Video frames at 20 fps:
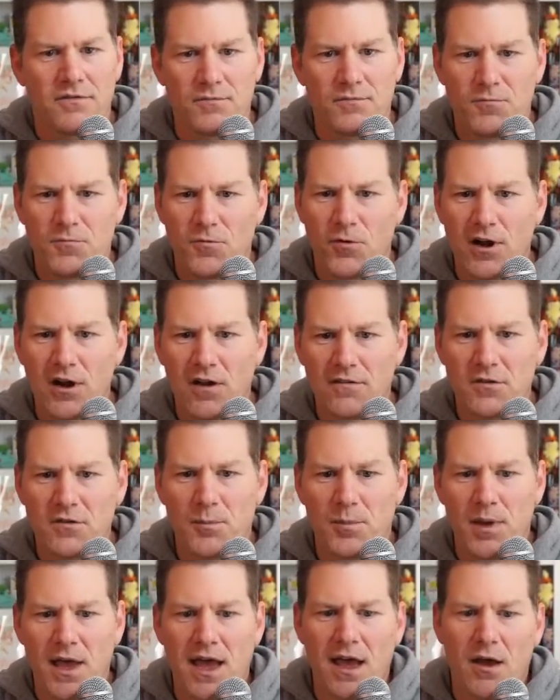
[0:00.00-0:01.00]
Right off the
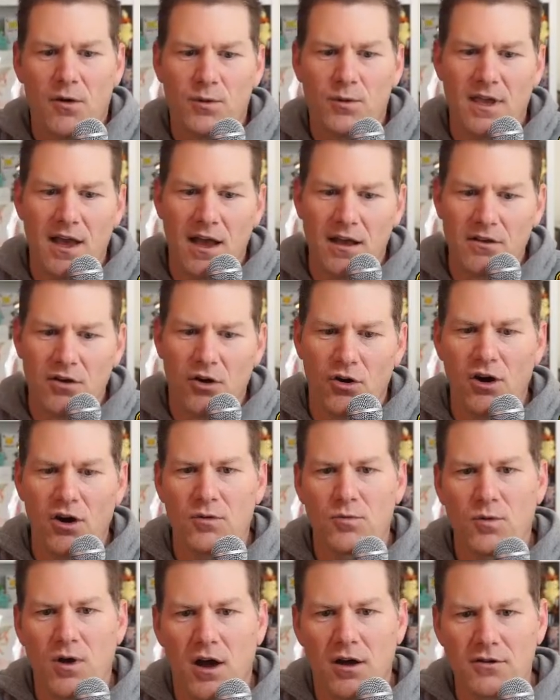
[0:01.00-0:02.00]
bat, we got
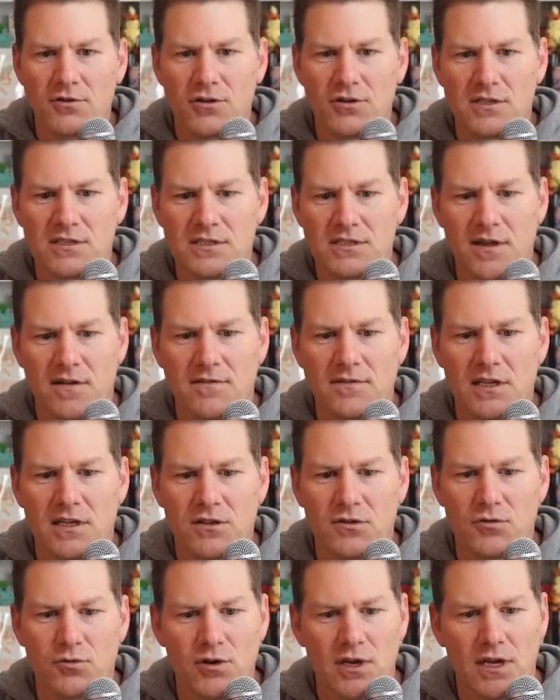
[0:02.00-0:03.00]
card
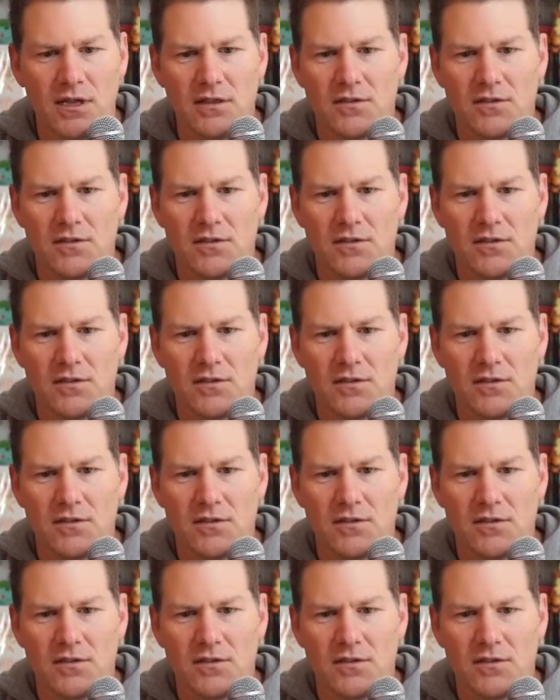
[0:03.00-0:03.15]
173,